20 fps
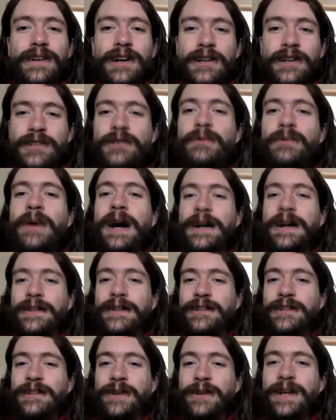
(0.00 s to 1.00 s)
a
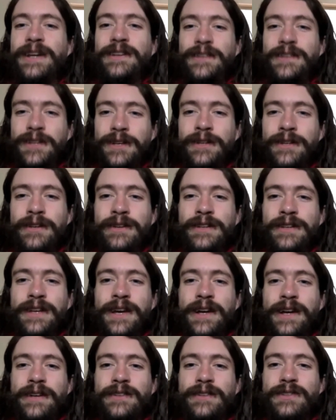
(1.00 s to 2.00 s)
duality, right? Yin and
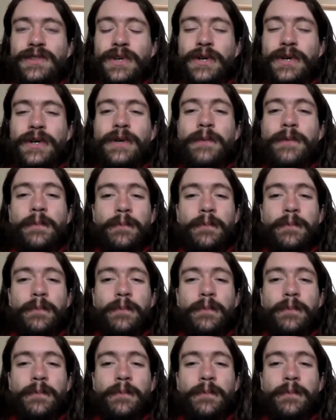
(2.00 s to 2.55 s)
yang. So